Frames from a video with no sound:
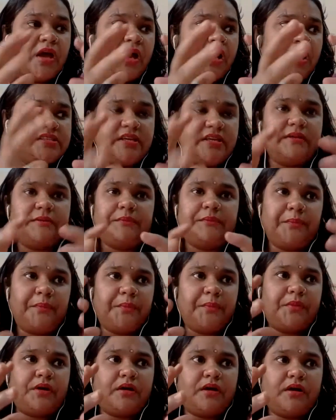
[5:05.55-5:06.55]
See,
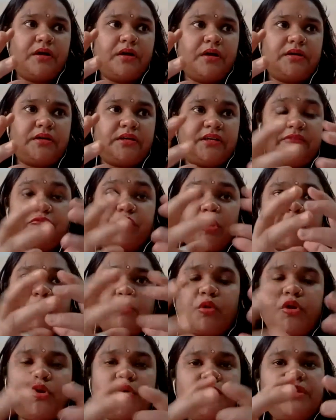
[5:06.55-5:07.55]
what
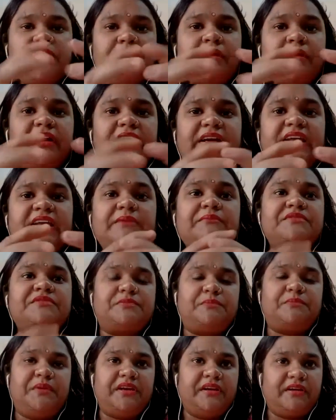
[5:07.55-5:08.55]
do you mean by team
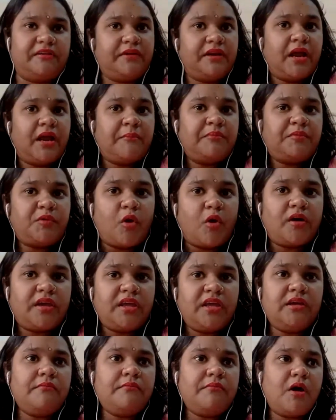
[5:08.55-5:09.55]
spirit? When I'm
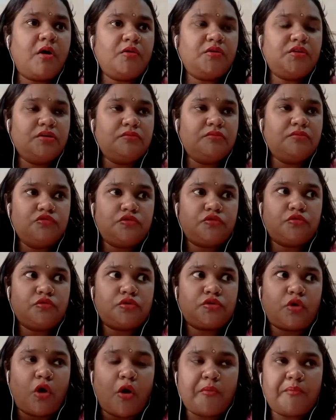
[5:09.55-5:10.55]
talking about the moot
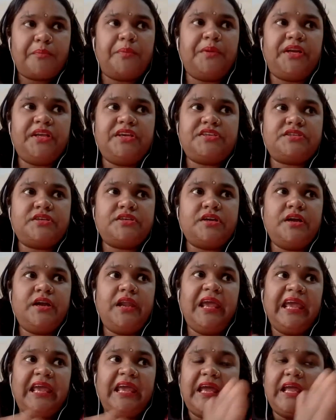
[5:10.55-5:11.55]
court competition
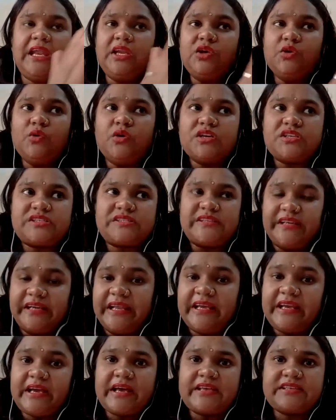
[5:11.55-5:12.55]
day and you are
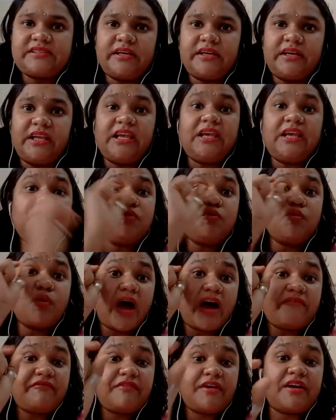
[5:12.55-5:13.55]
sitting as a team, you
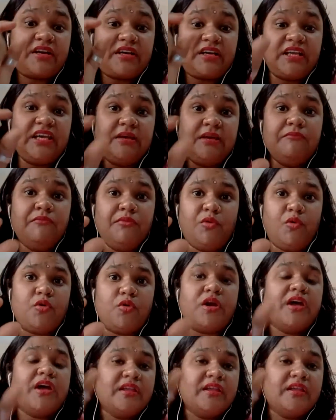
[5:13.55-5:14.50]
have a team code.